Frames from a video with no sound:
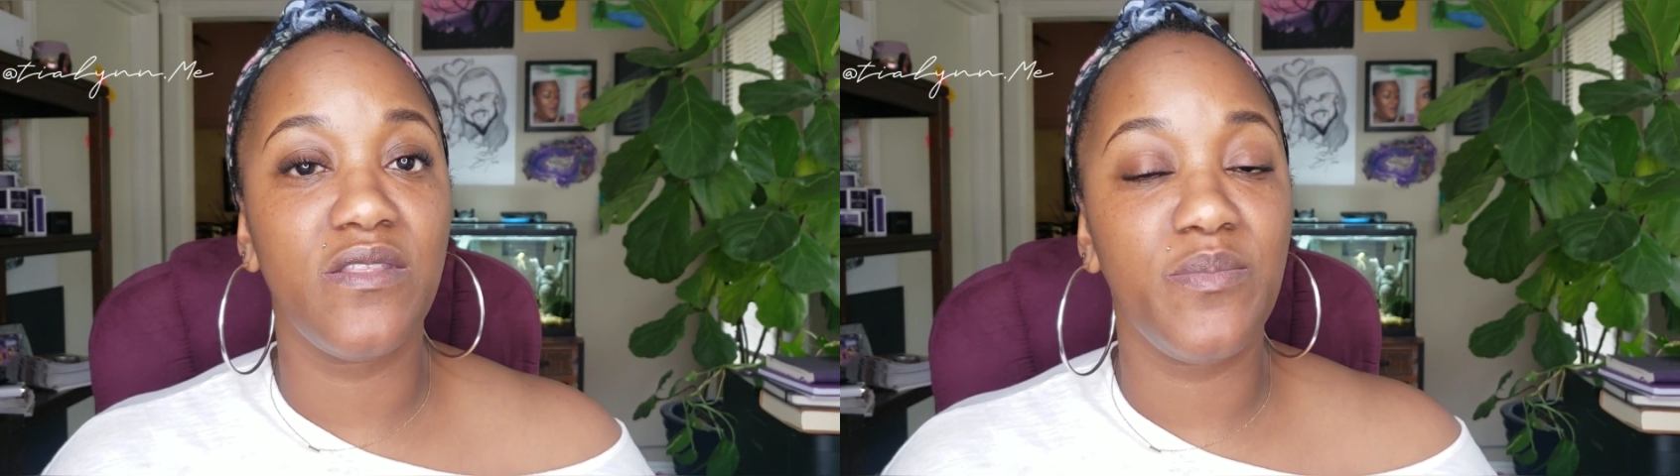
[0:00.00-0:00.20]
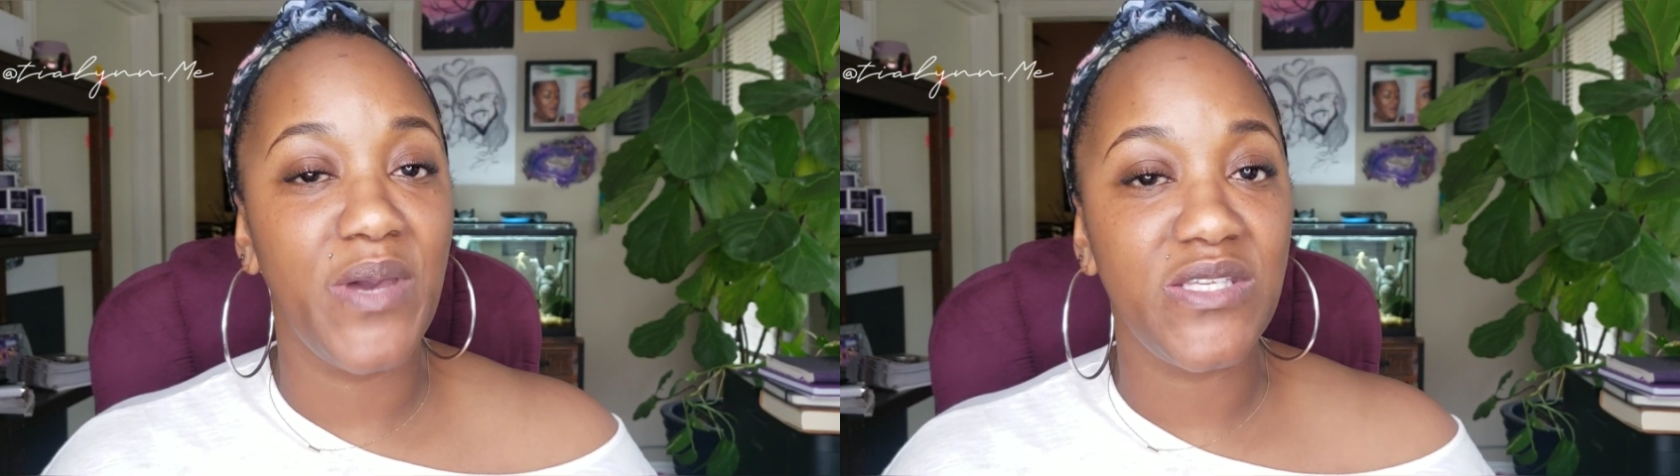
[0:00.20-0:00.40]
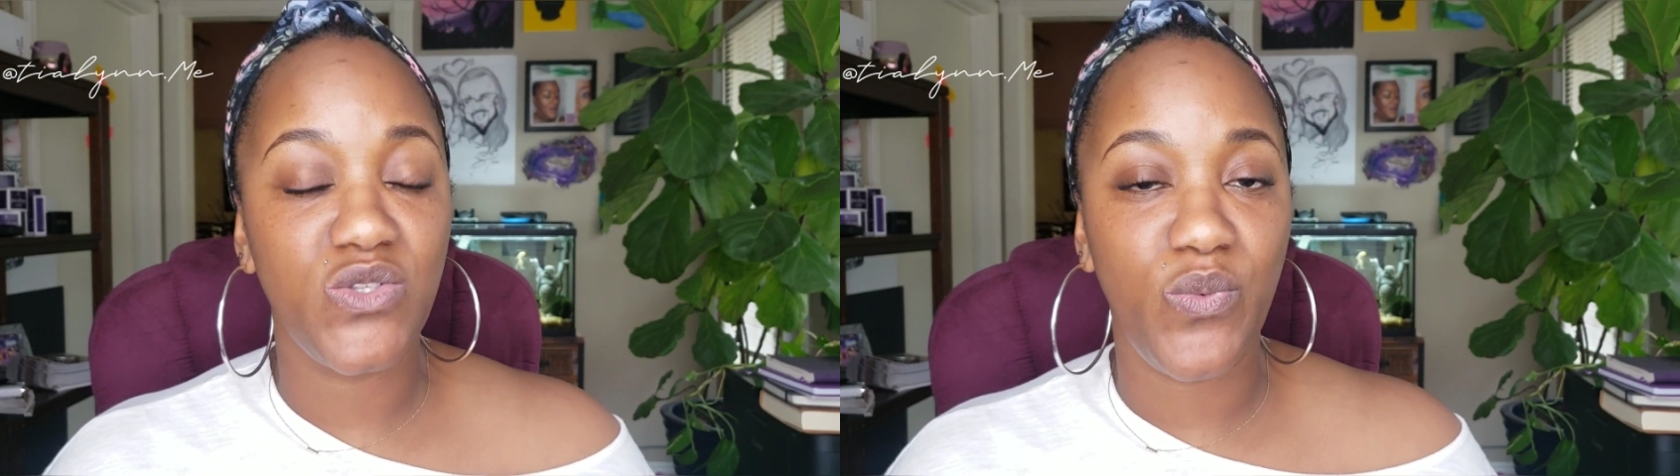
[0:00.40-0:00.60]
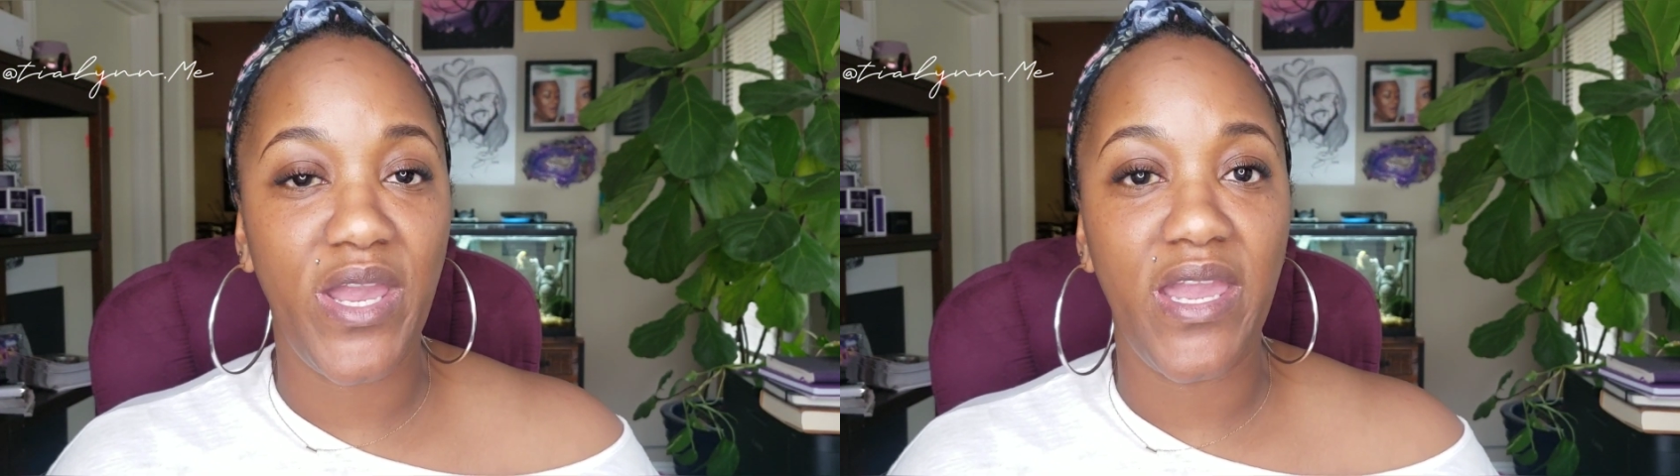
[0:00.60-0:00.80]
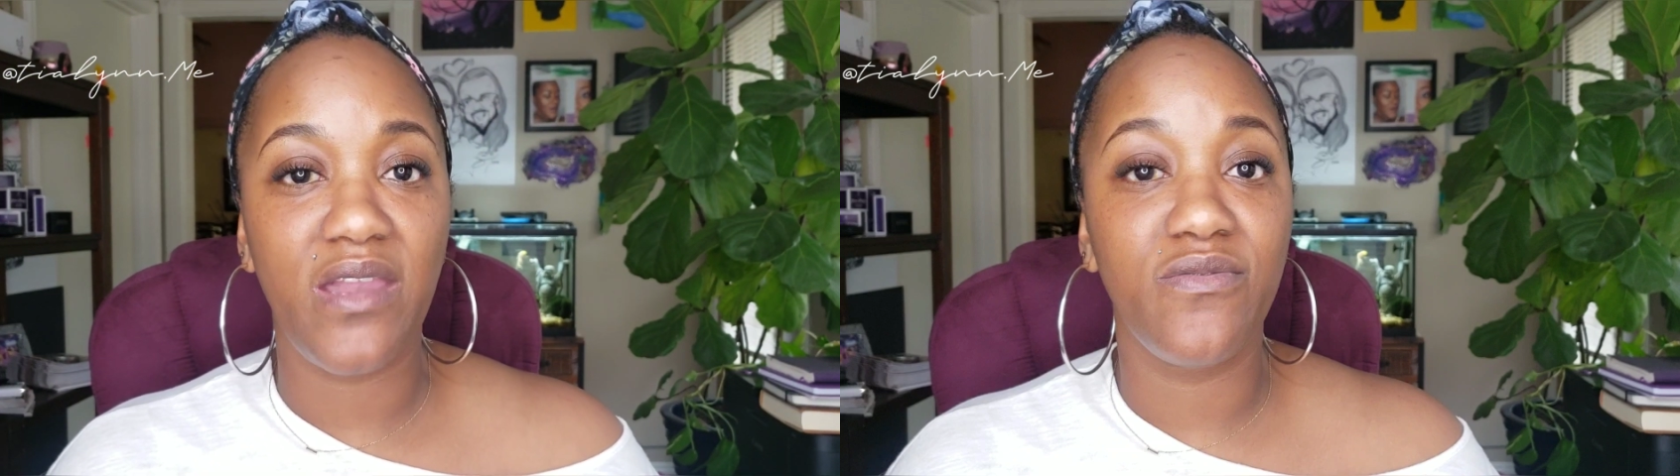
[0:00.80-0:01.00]
the best
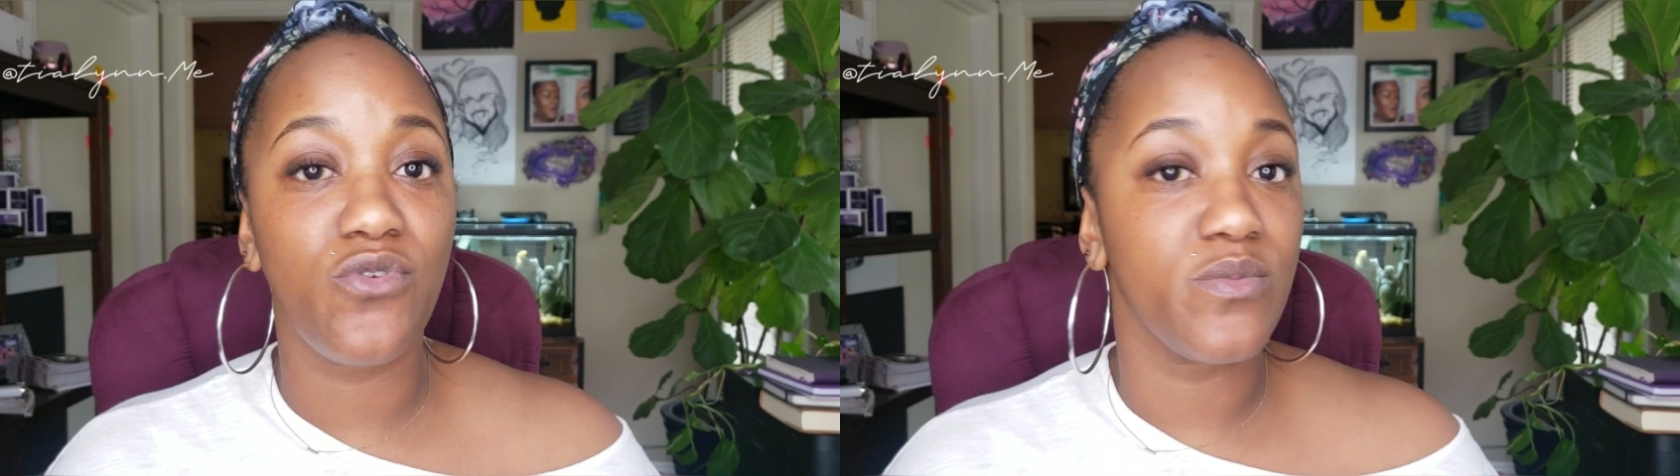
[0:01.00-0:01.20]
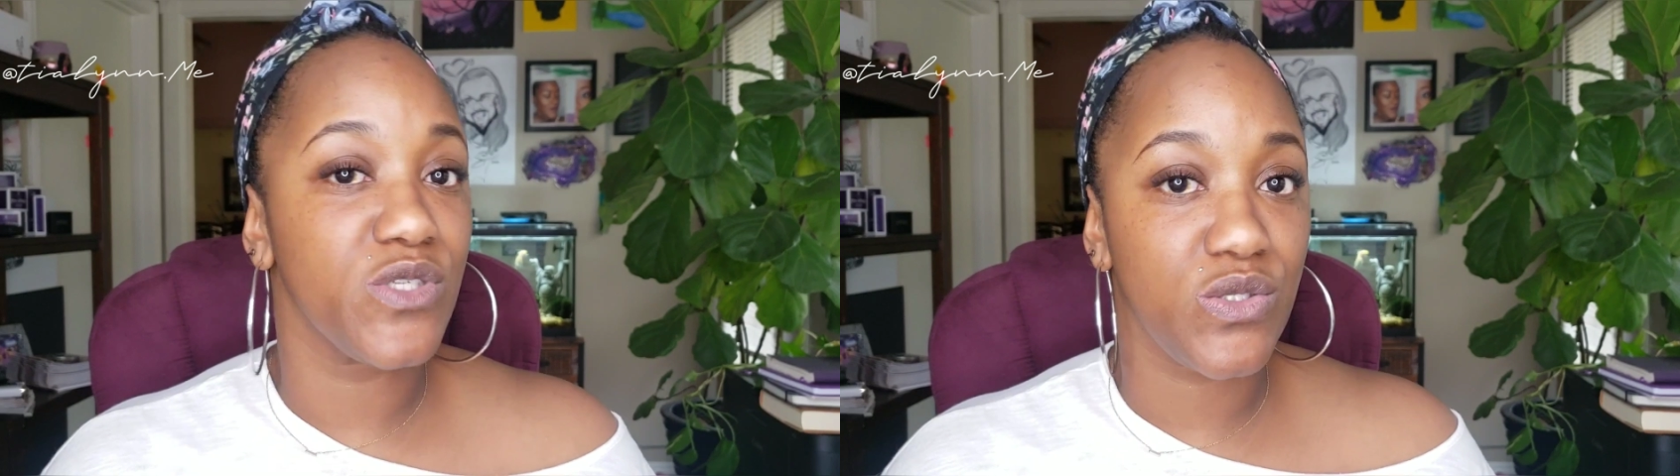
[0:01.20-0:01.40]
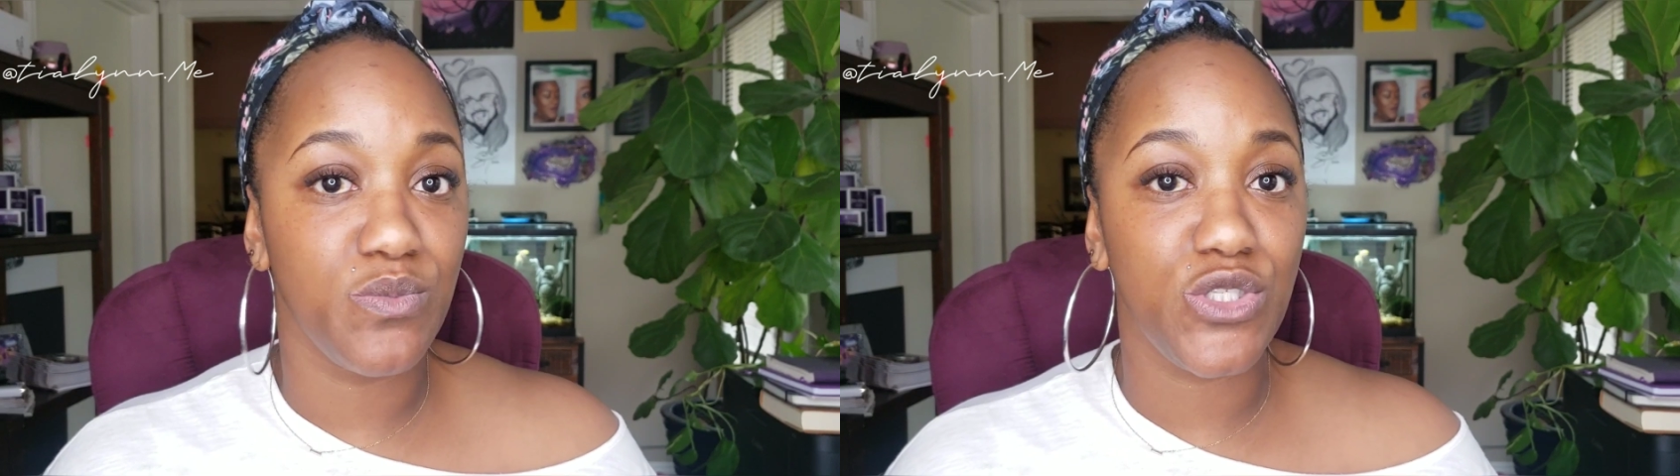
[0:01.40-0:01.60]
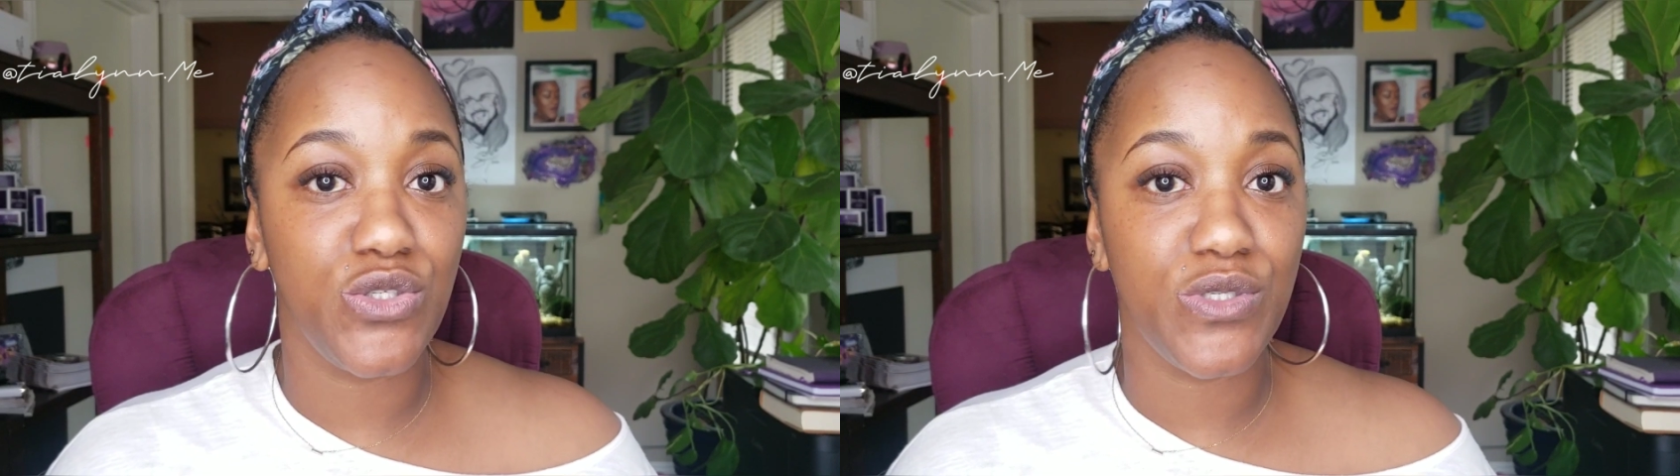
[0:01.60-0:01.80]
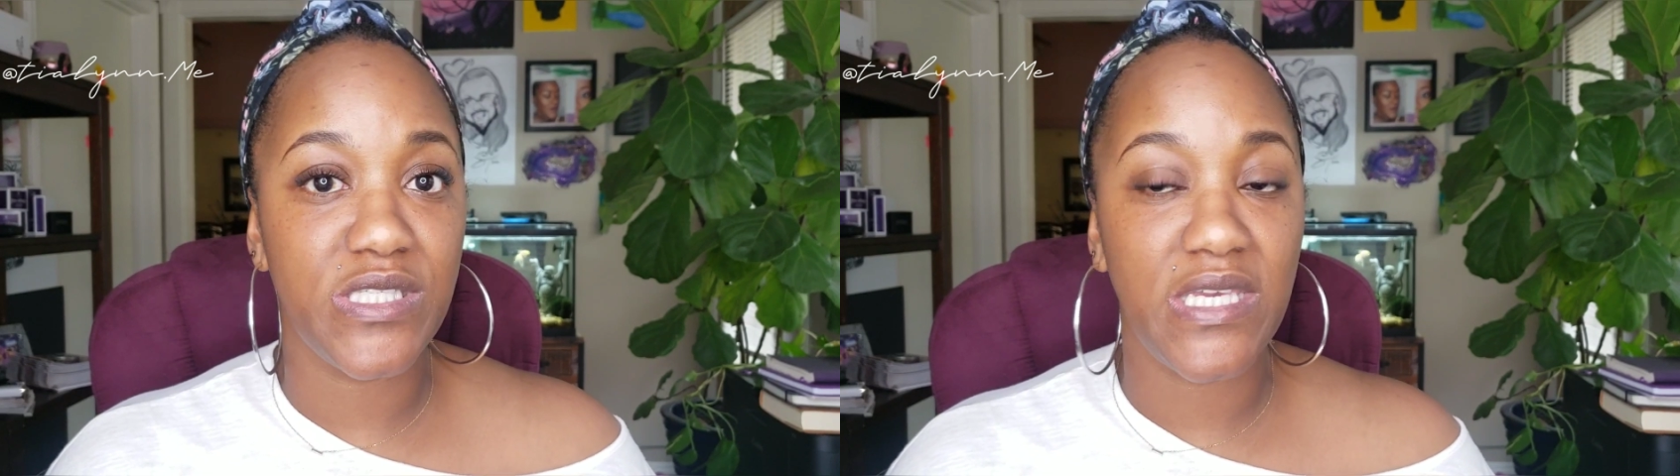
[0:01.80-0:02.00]
way for
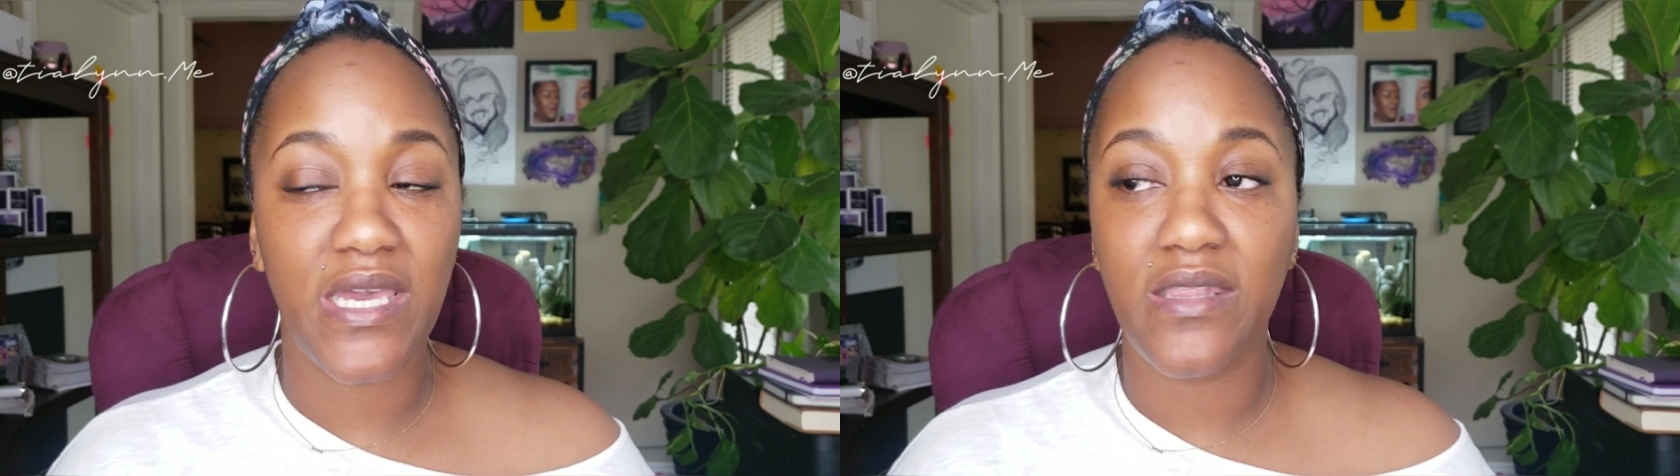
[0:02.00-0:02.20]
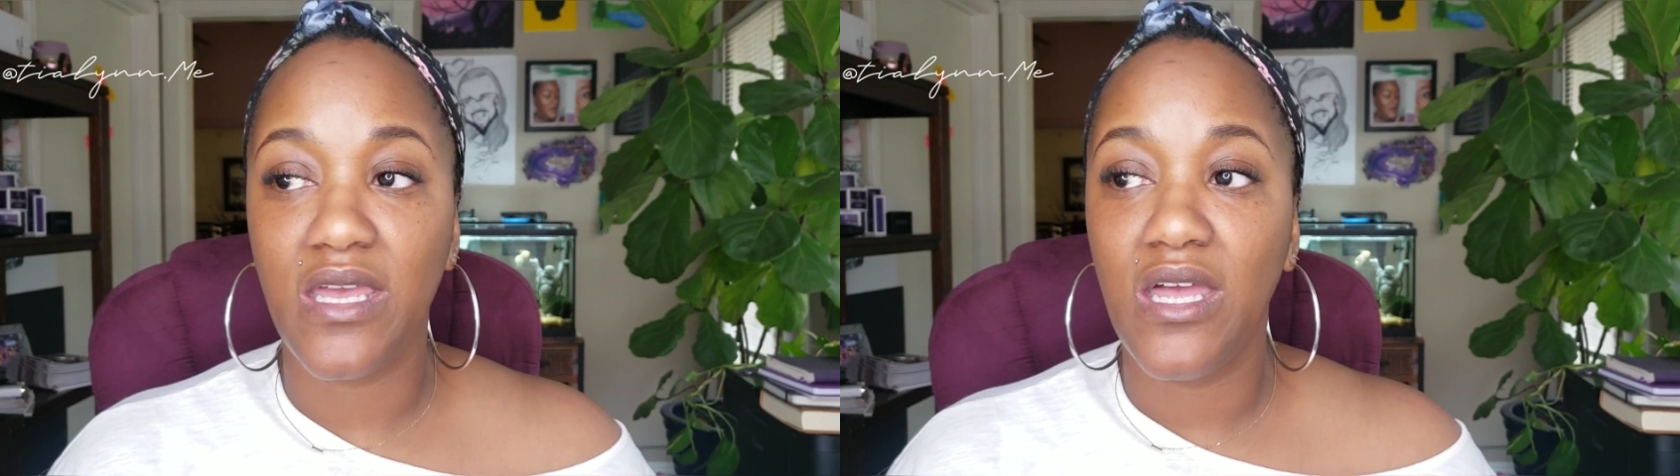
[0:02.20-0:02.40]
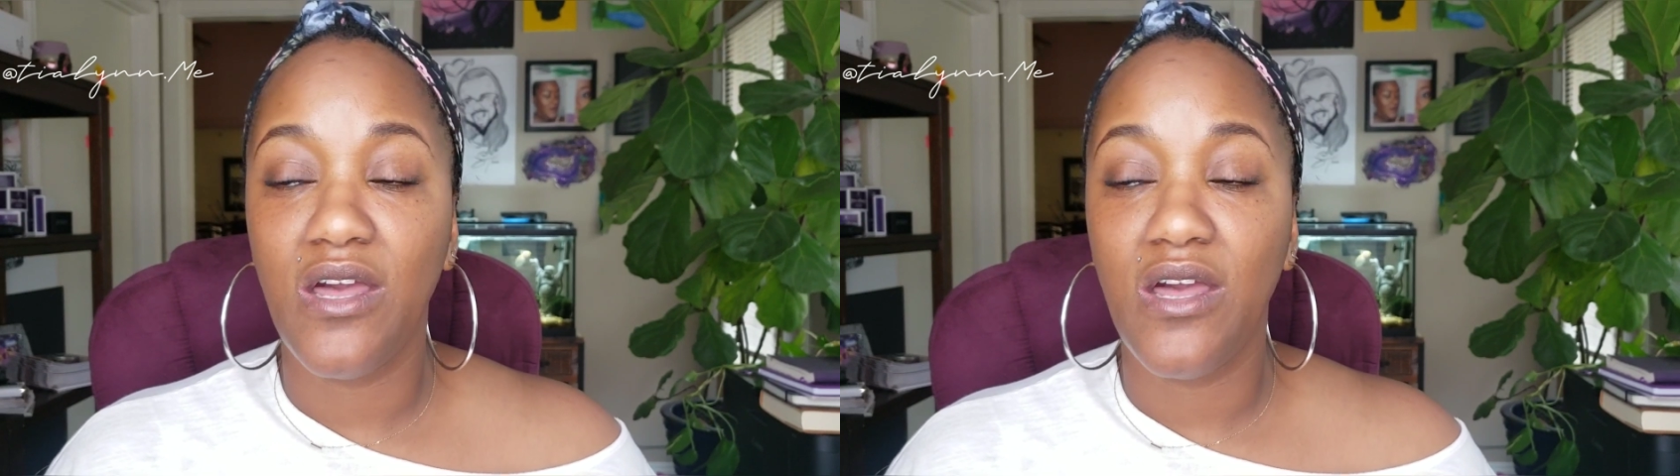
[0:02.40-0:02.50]
mature skin.